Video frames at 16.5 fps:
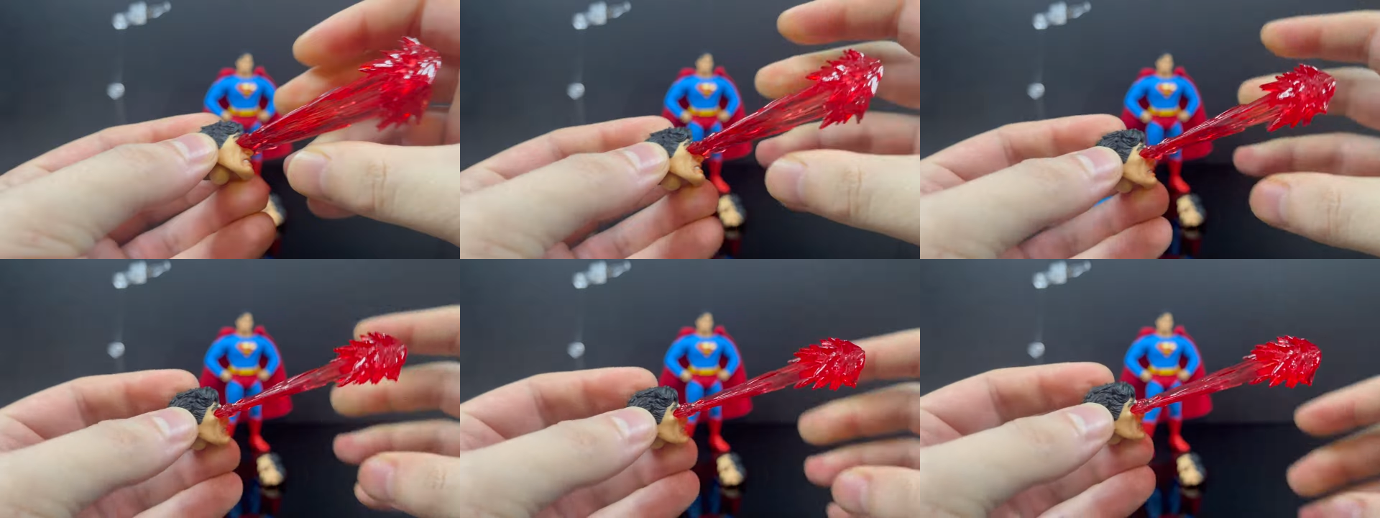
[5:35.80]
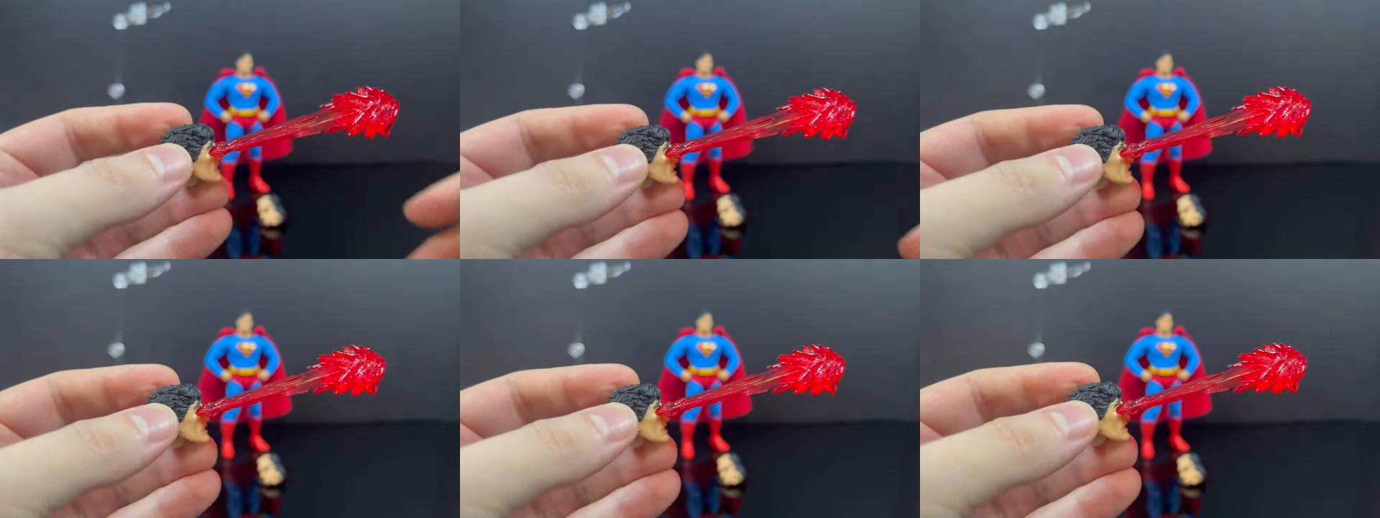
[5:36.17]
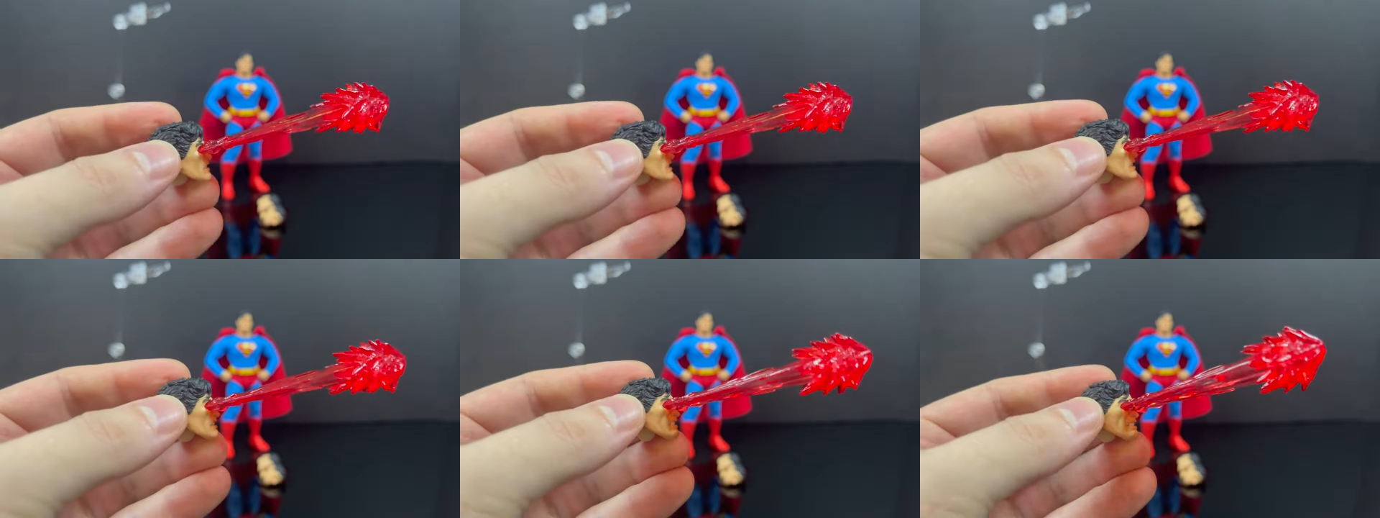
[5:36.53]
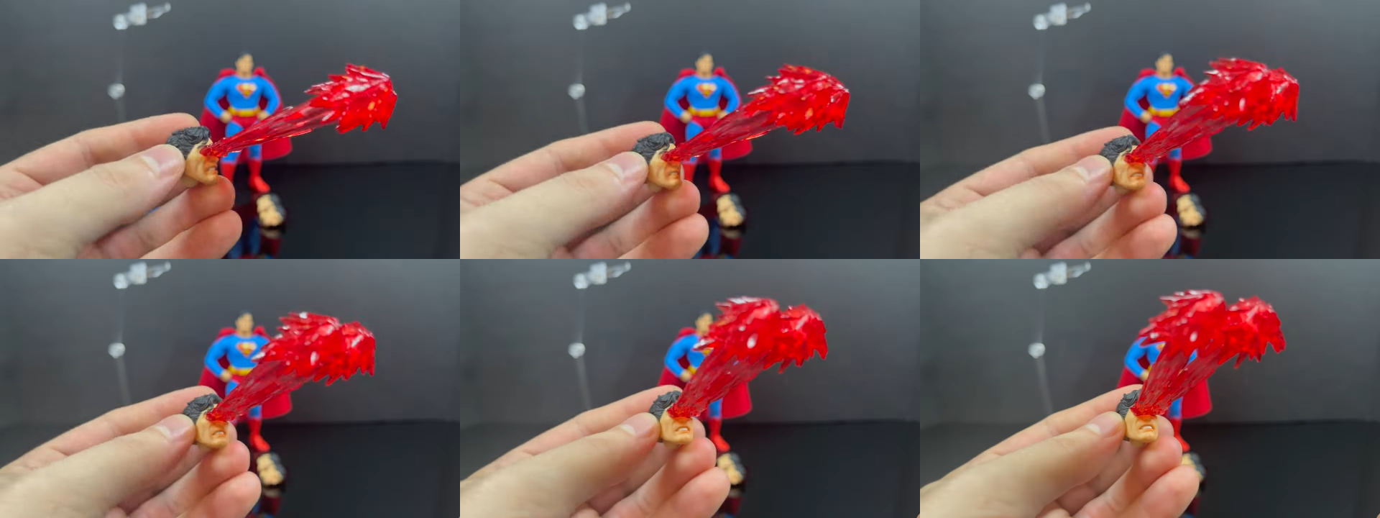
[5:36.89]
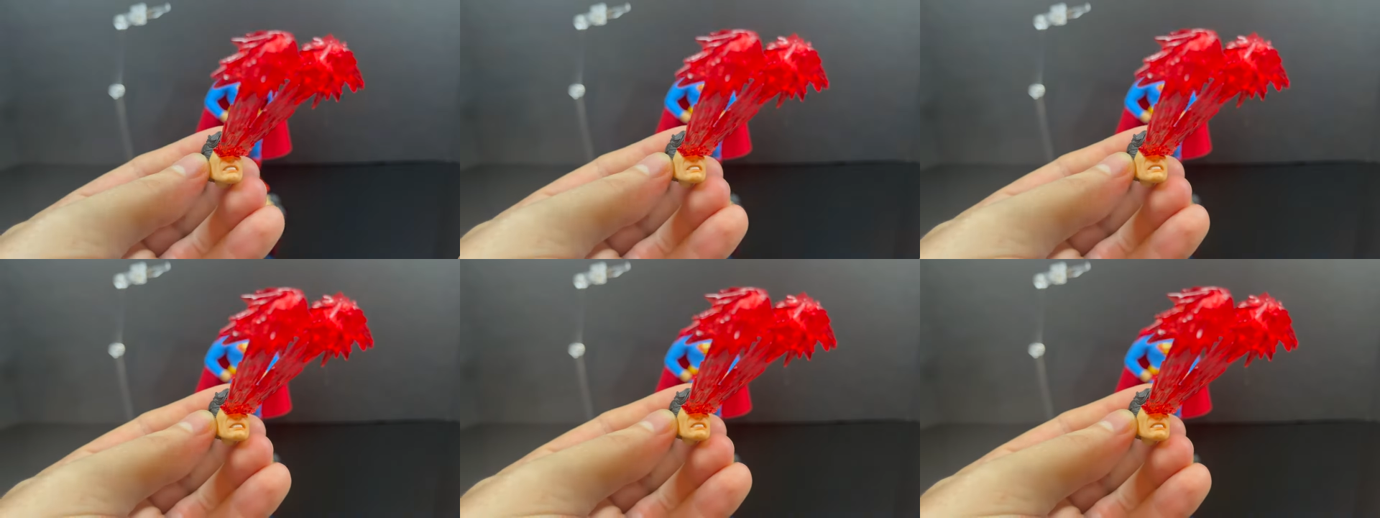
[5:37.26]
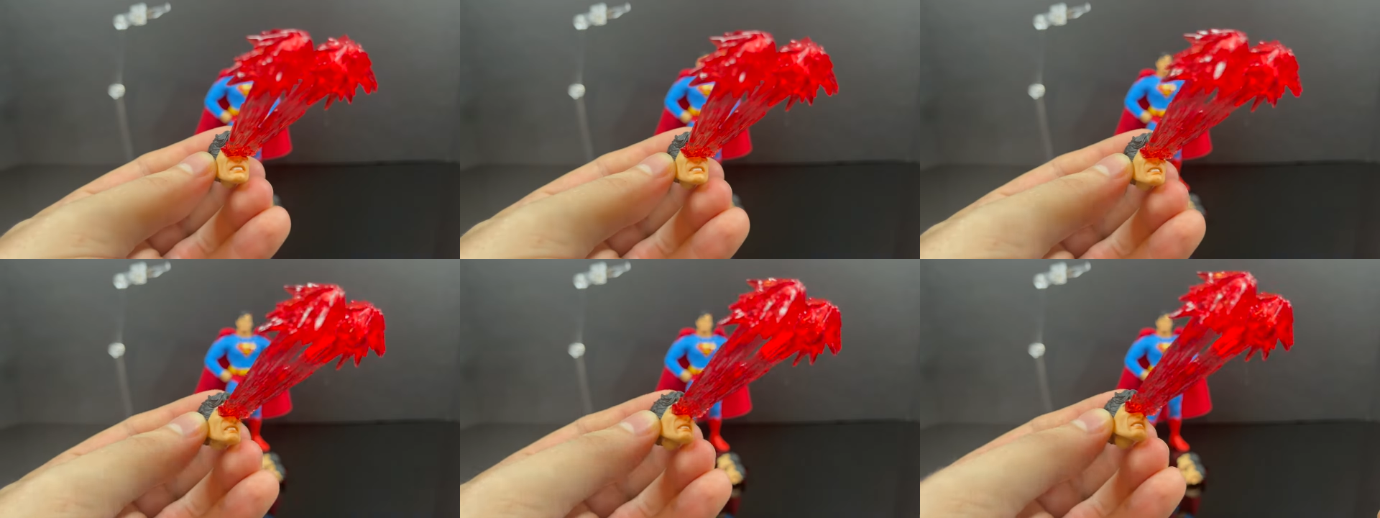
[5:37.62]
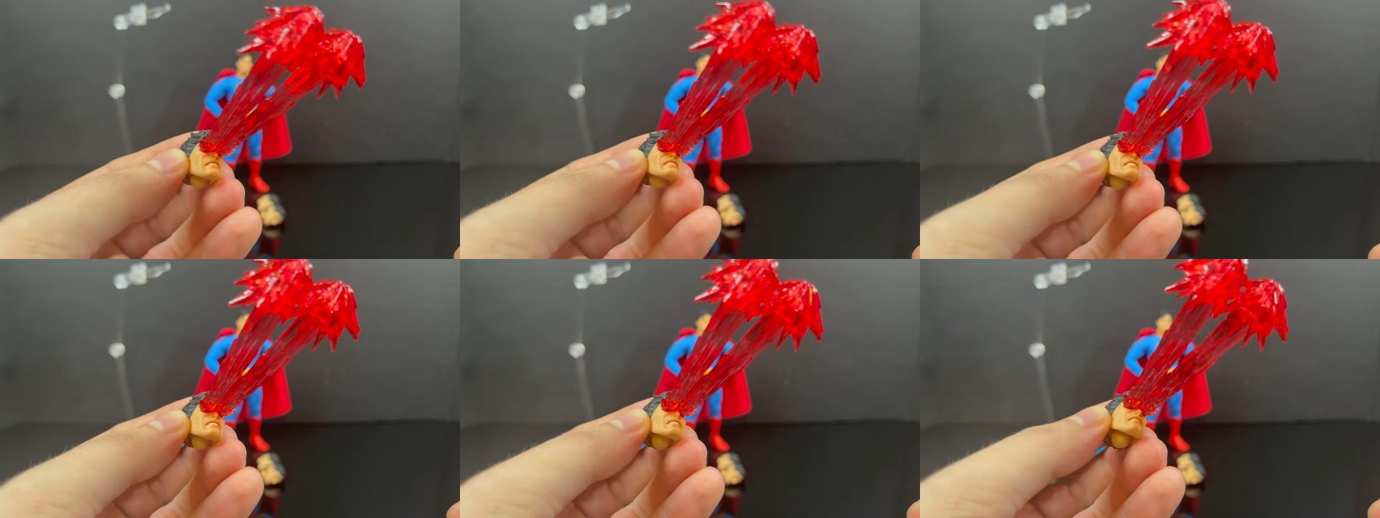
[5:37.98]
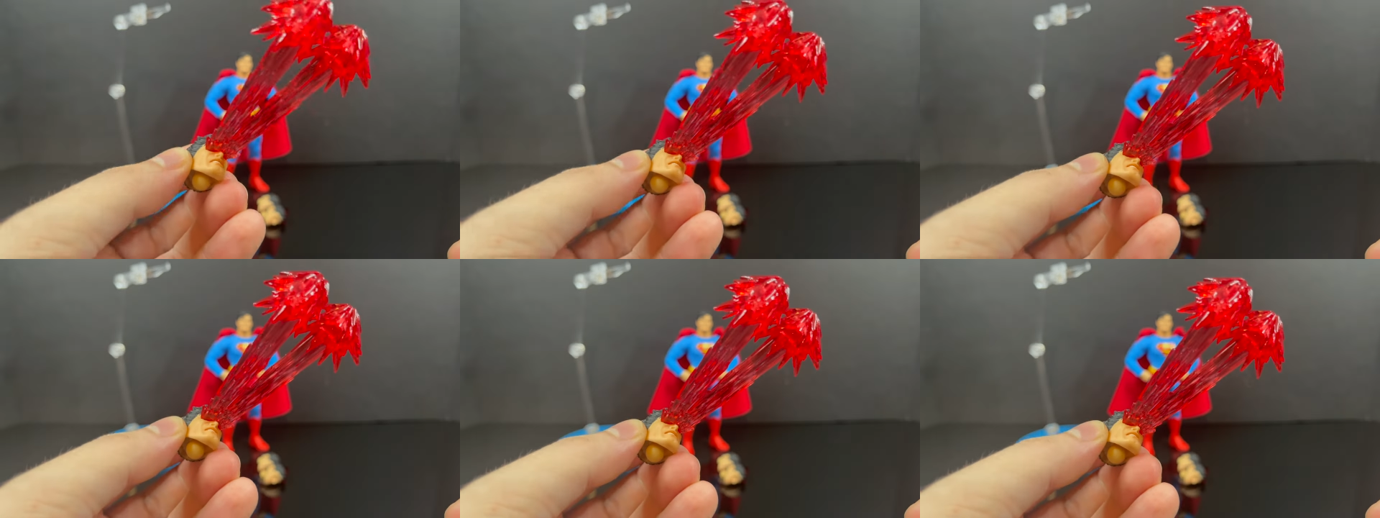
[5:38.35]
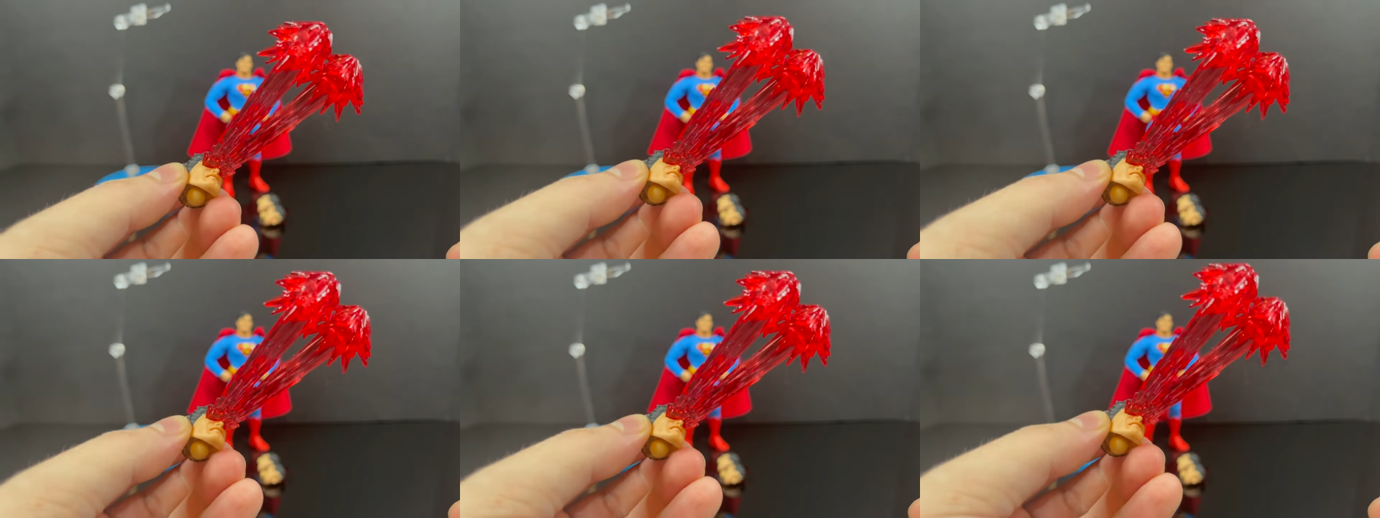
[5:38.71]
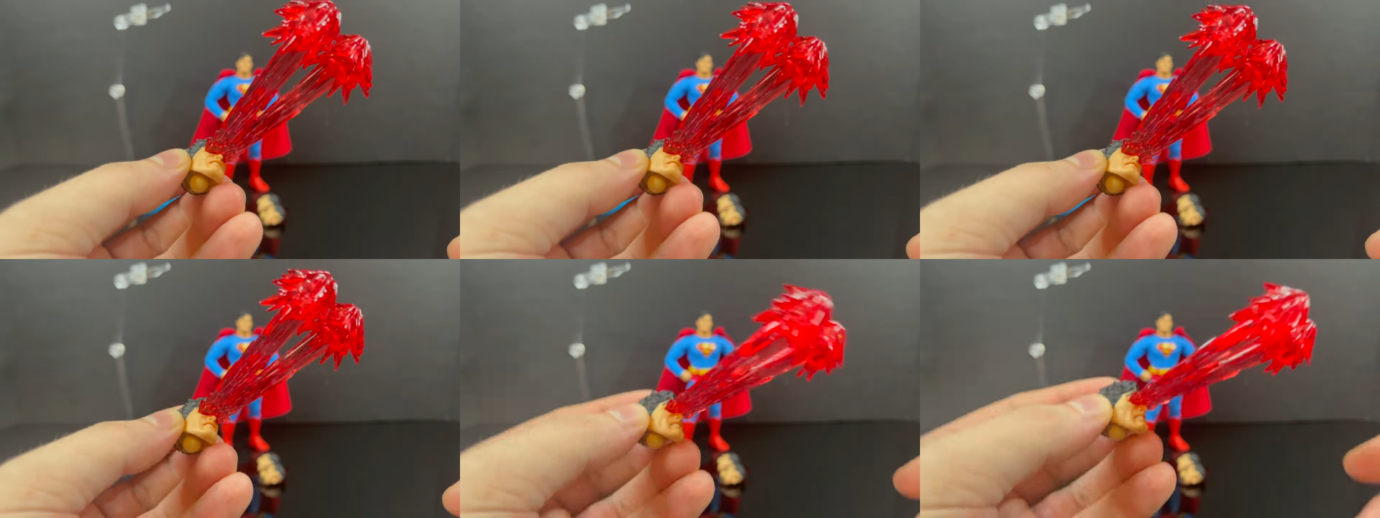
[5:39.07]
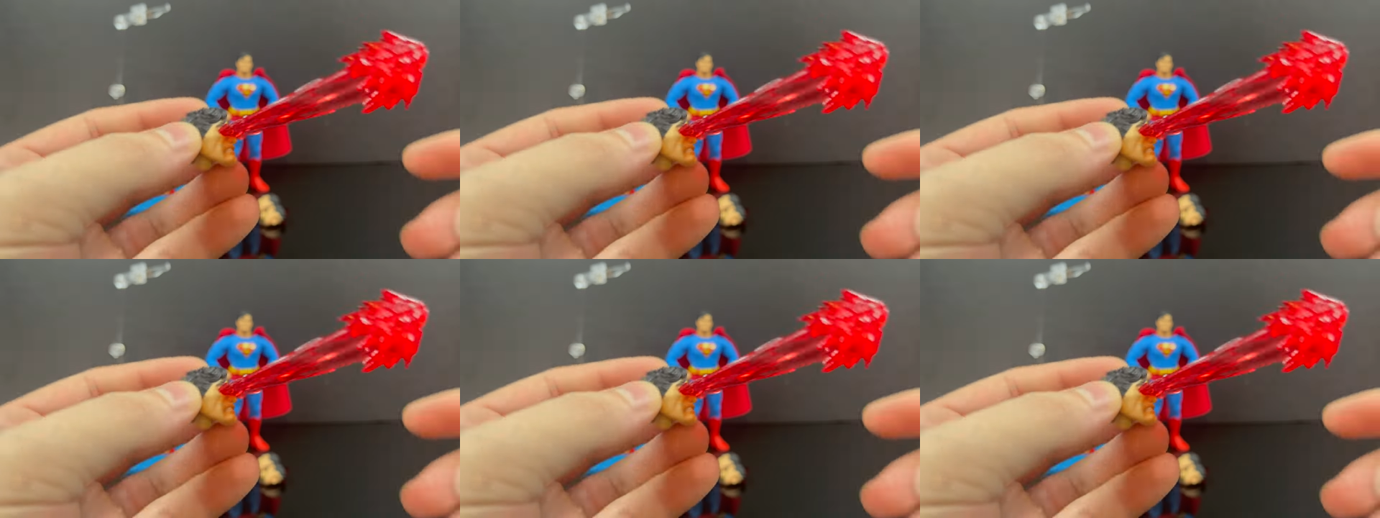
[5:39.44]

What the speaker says: (no speaker visible)